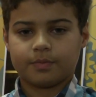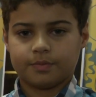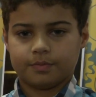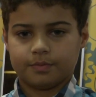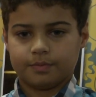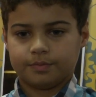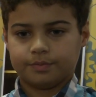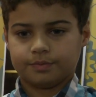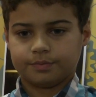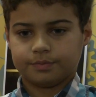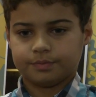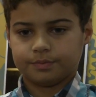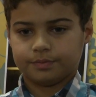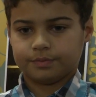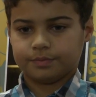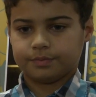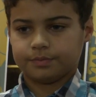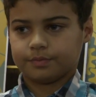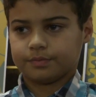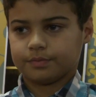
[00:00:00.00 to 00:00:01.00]

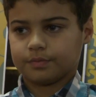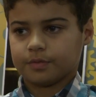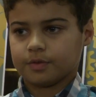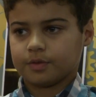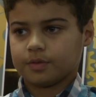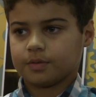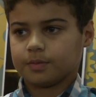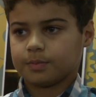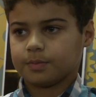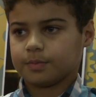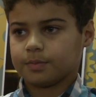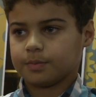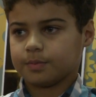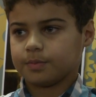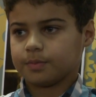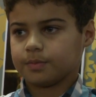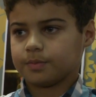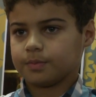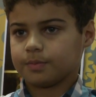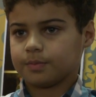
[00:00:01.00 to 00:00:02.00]

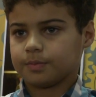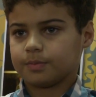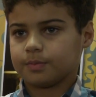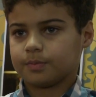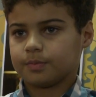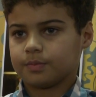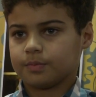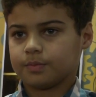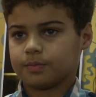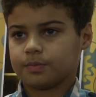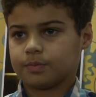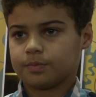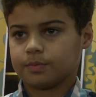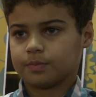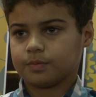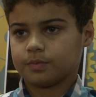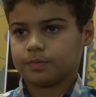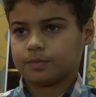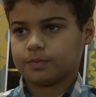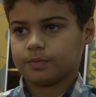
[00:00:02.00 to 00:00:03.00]

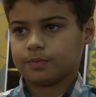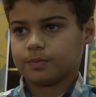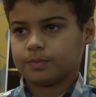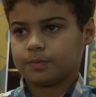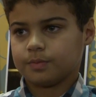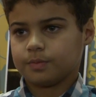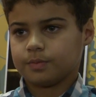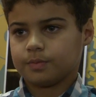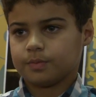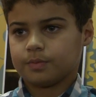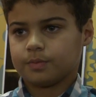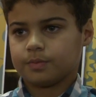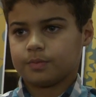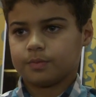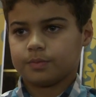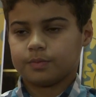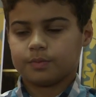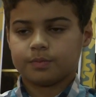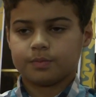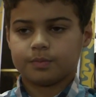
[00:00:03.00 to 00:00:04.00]

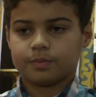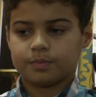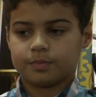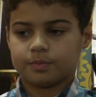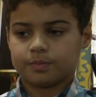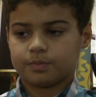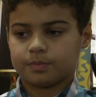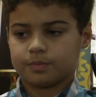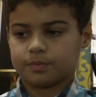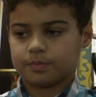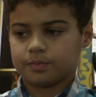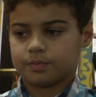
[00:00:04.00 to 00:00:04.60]
(silent)